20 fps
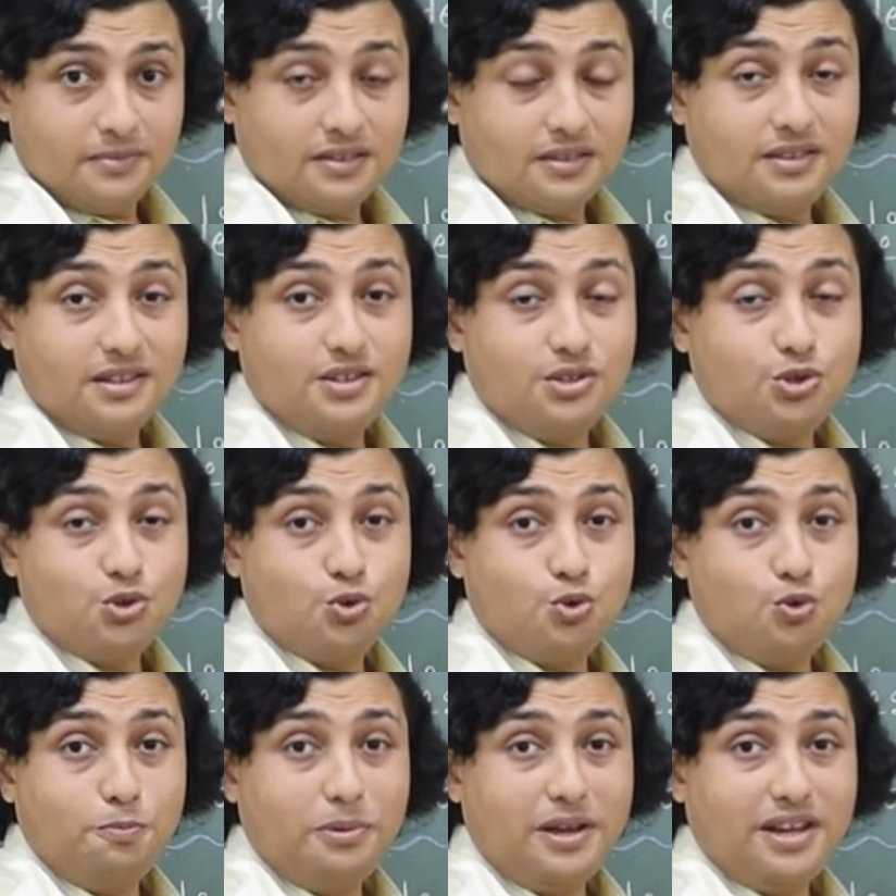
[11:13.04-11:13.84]
these
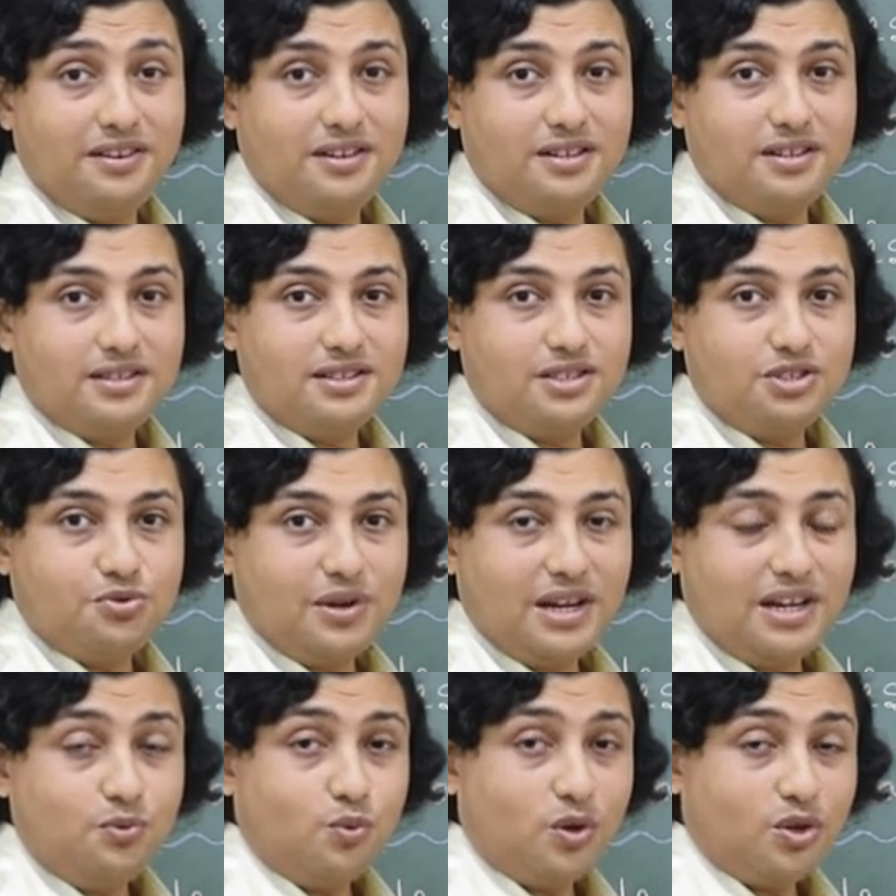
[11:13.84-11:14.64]
two parental
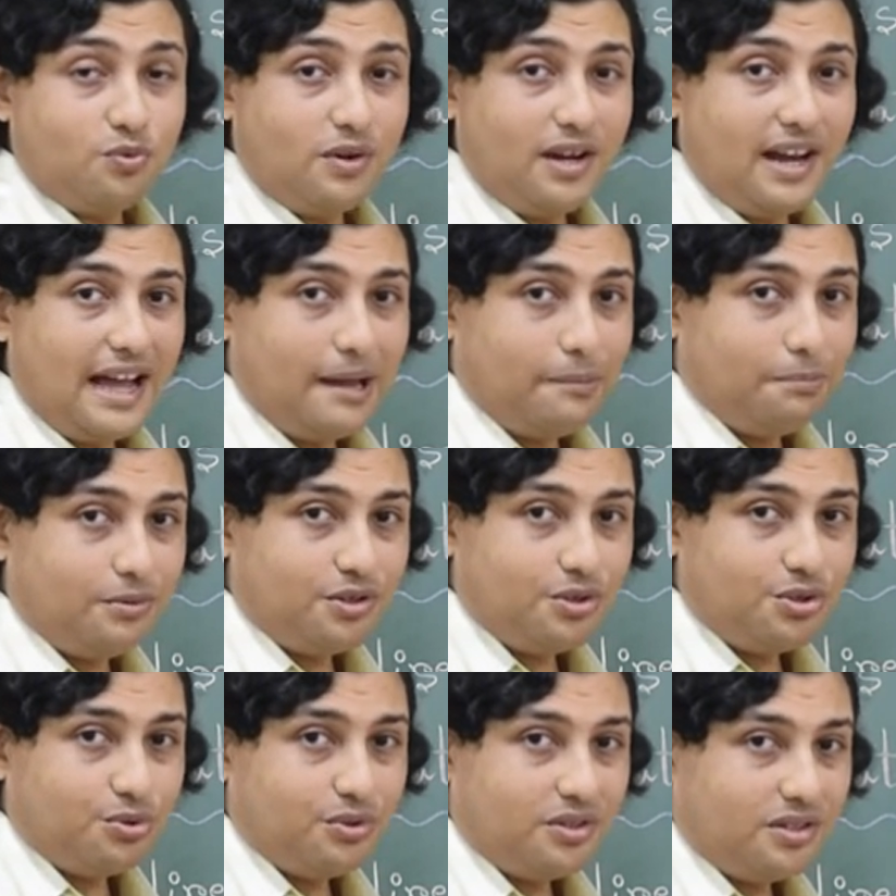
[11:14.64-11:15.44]
strand what will
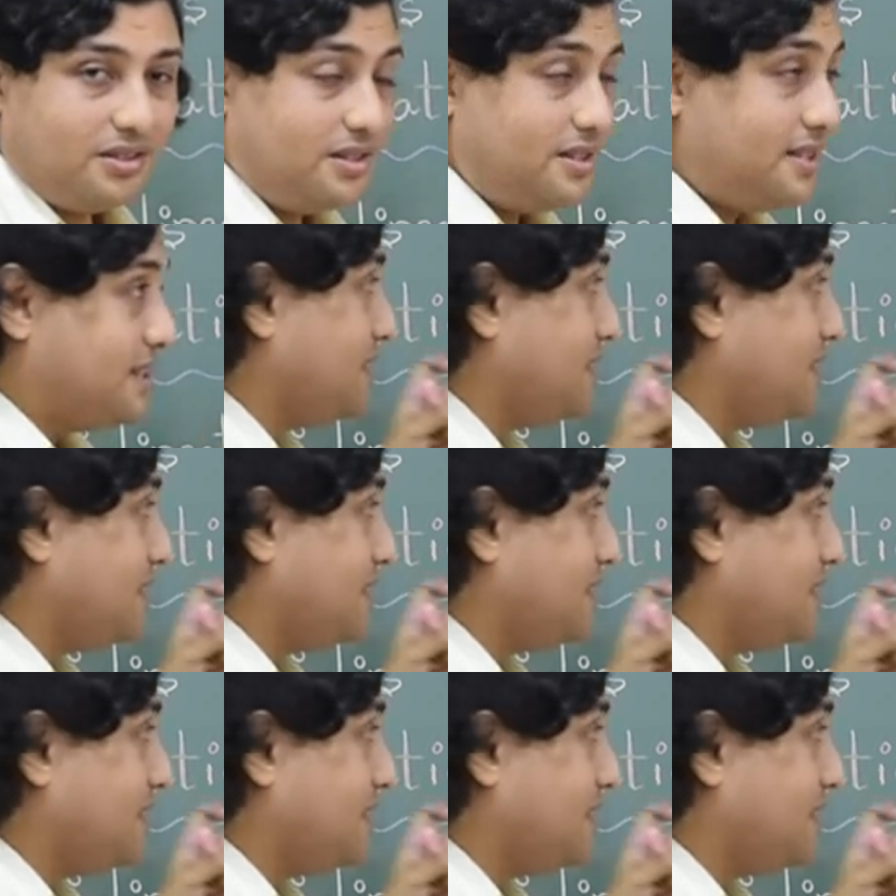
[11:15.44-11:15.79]
happen to this?